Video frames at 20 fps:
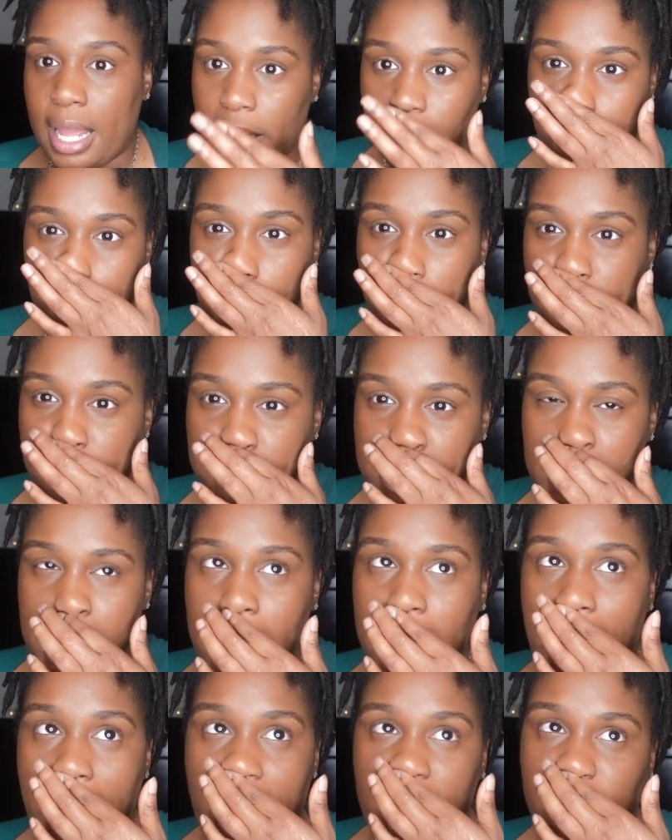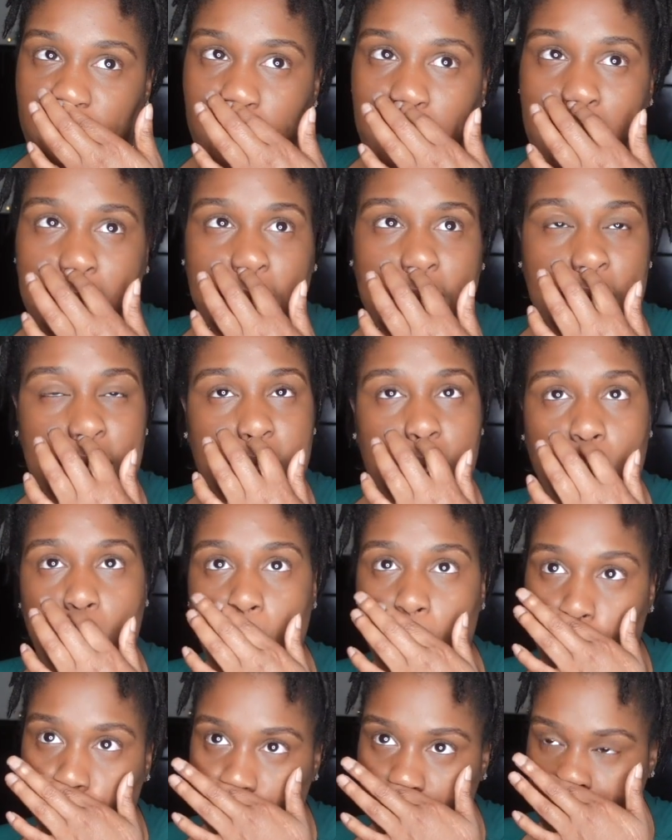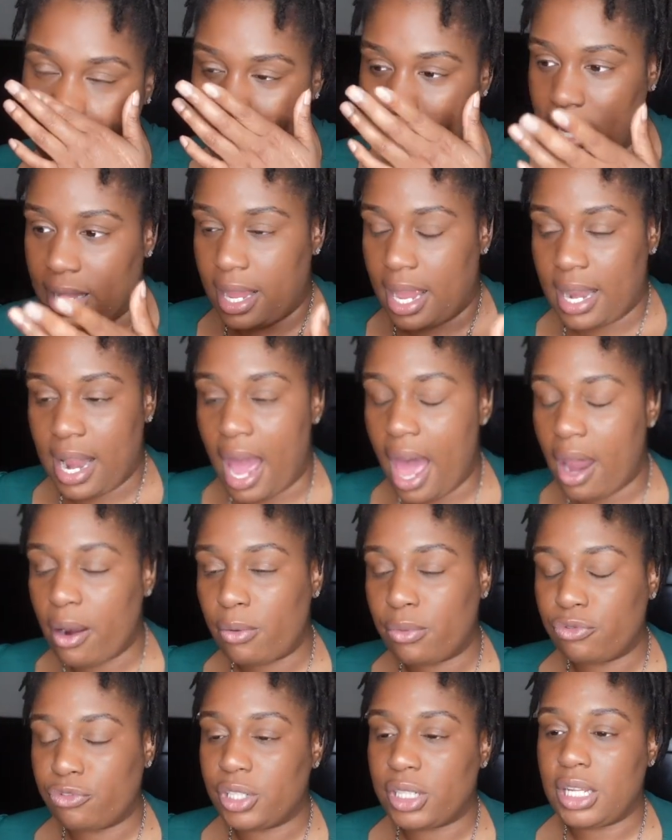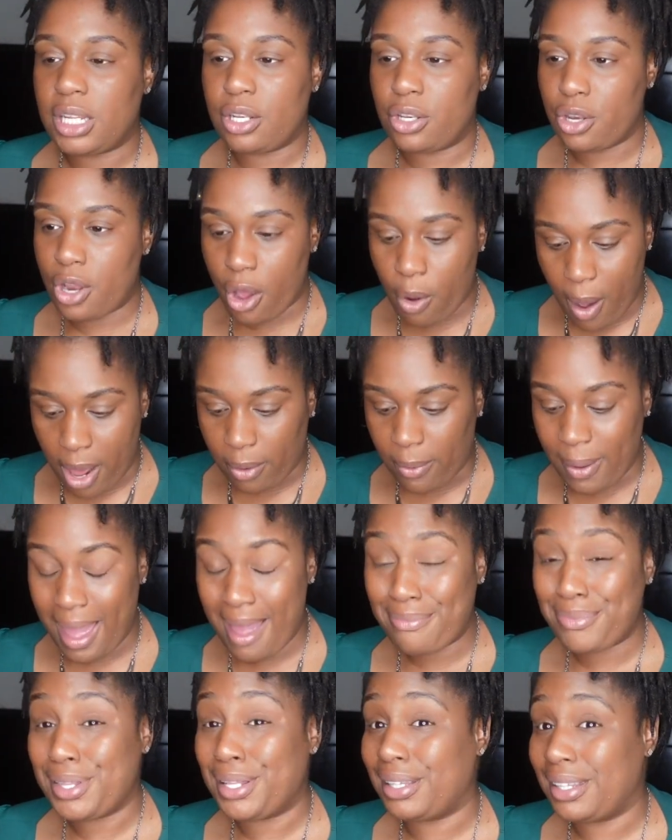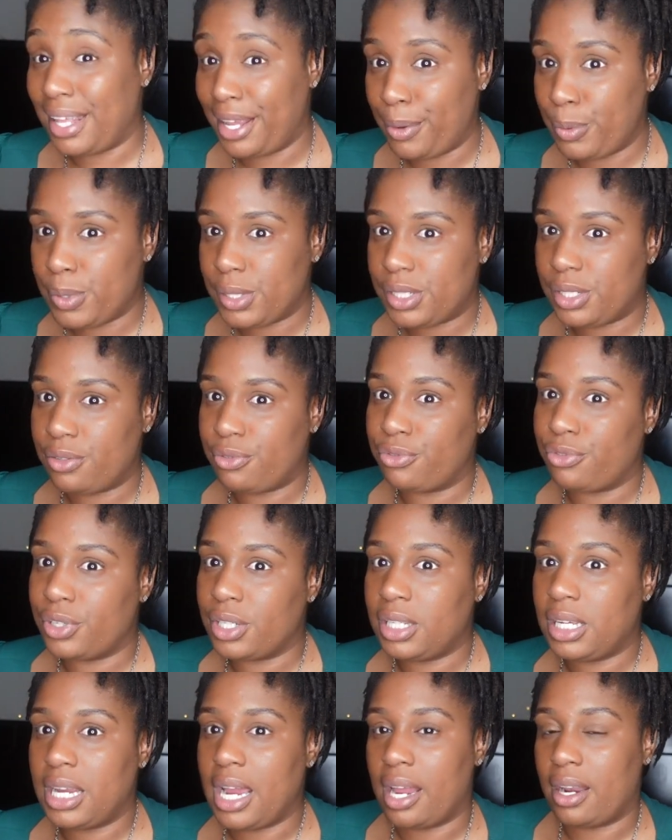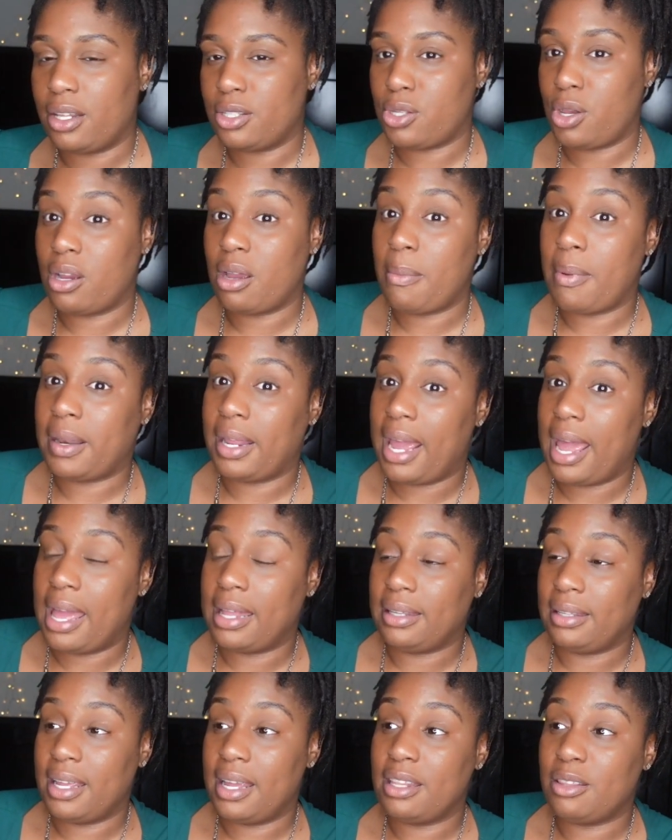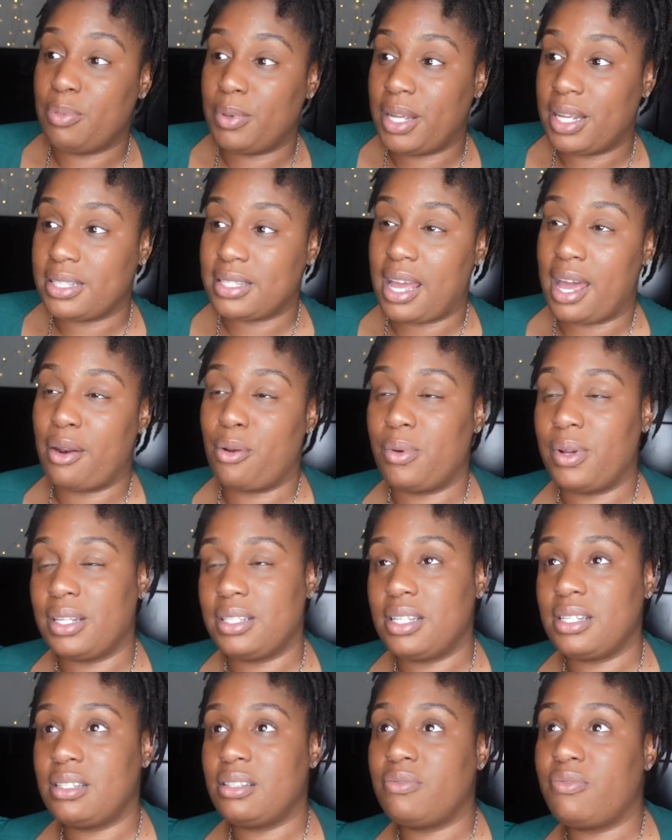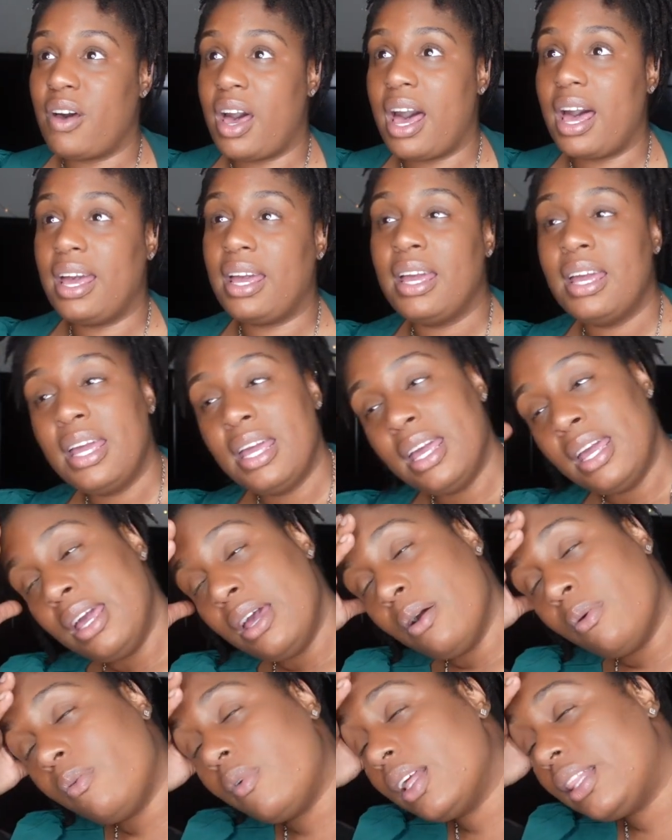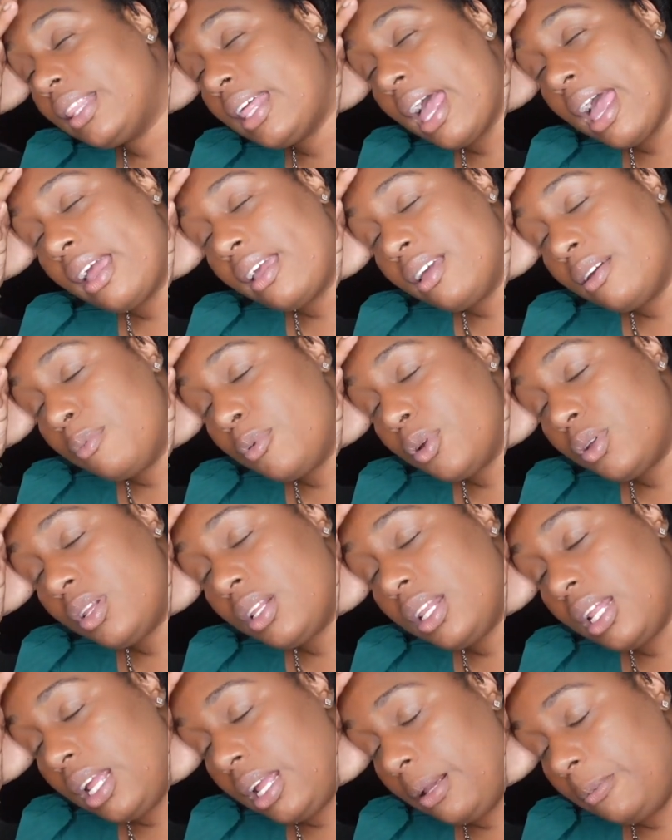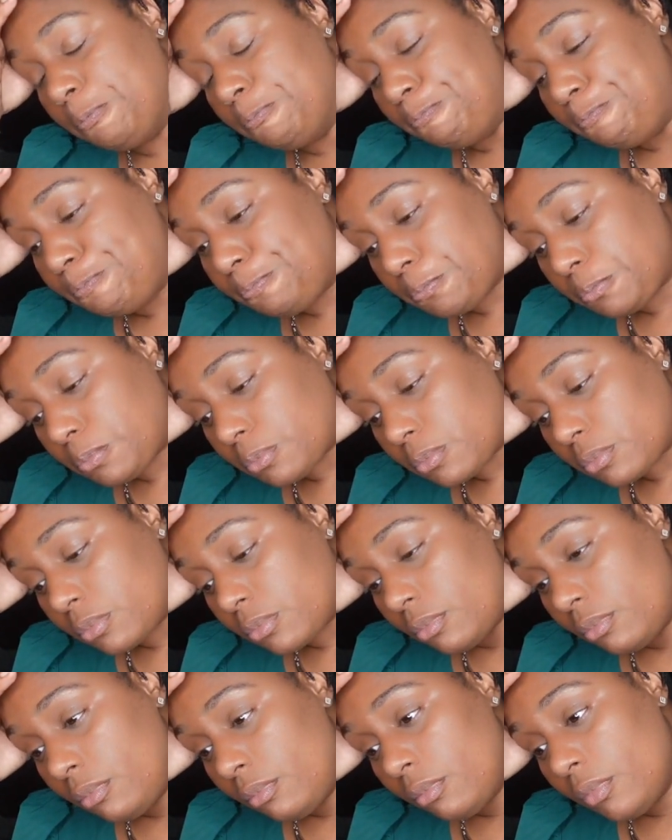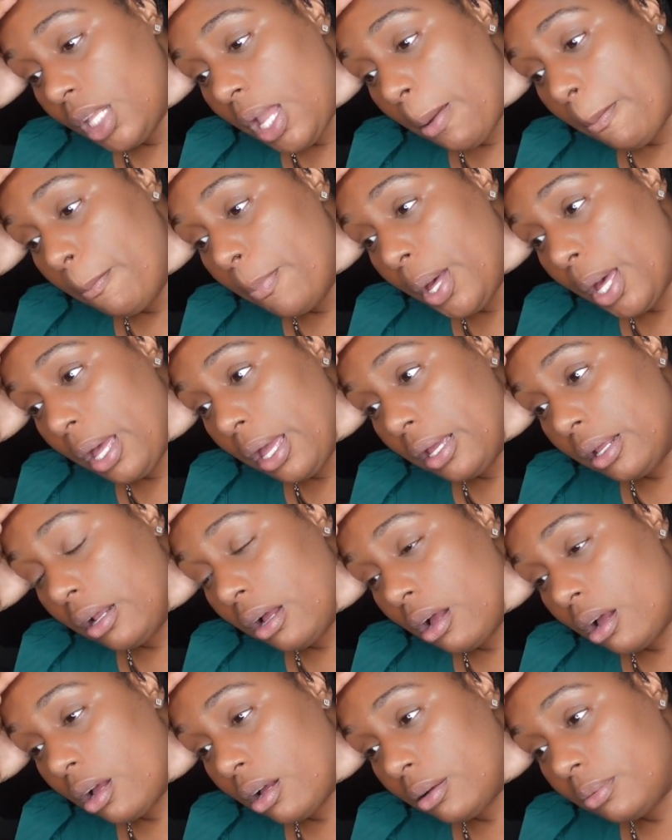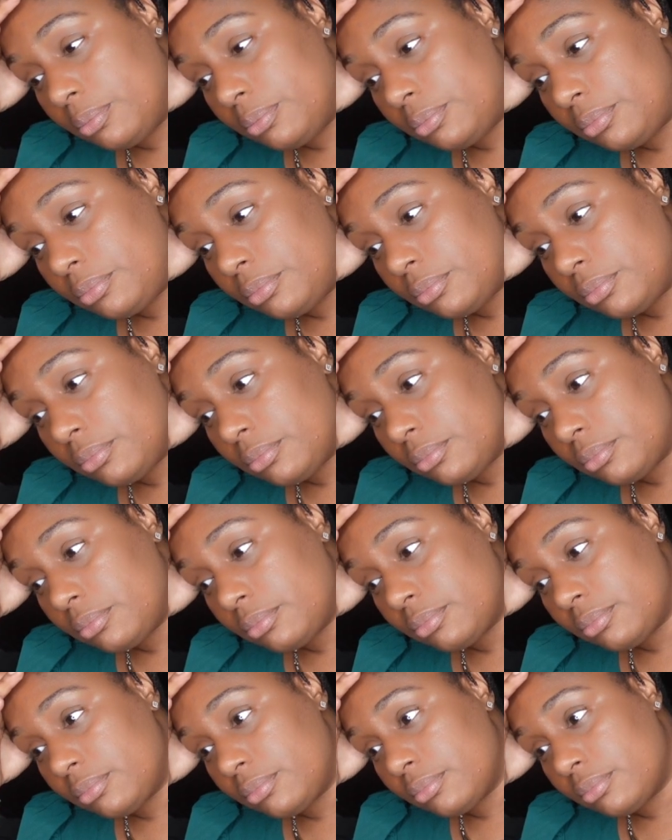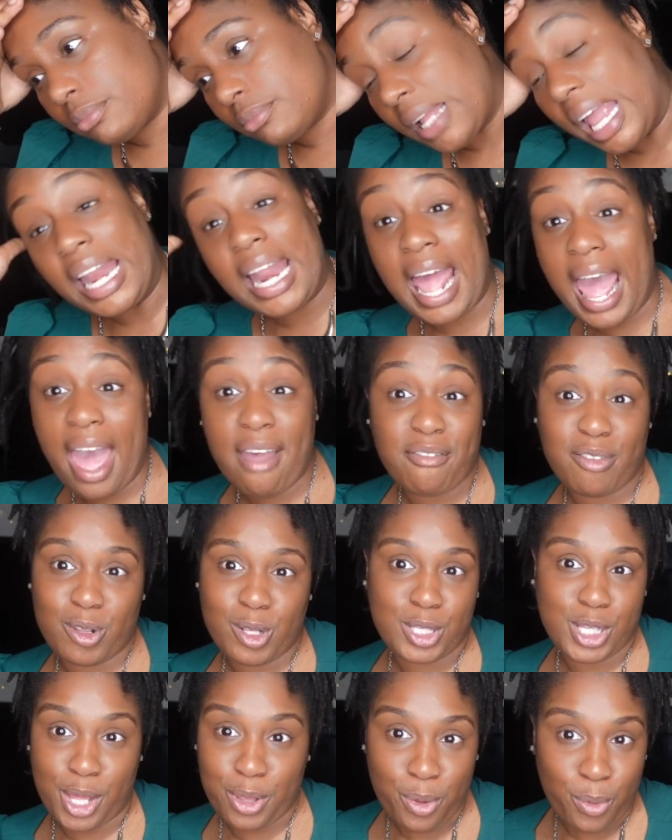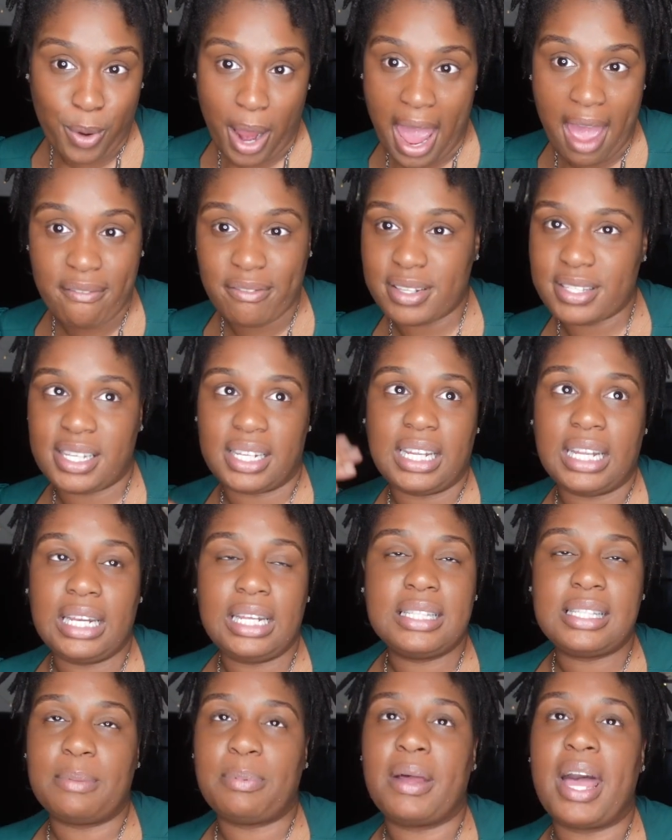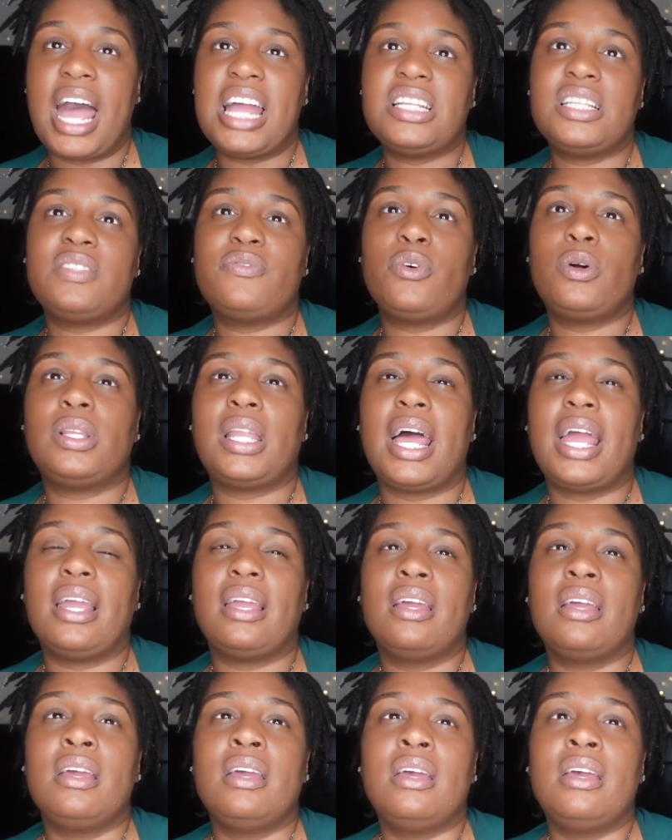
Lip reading: you know what I'm saying? Like, I feel like that's a whole thing. And I don't really know. I don't have the language to really kind of talk about it at length because I don't identify with that community. But, and I just feel like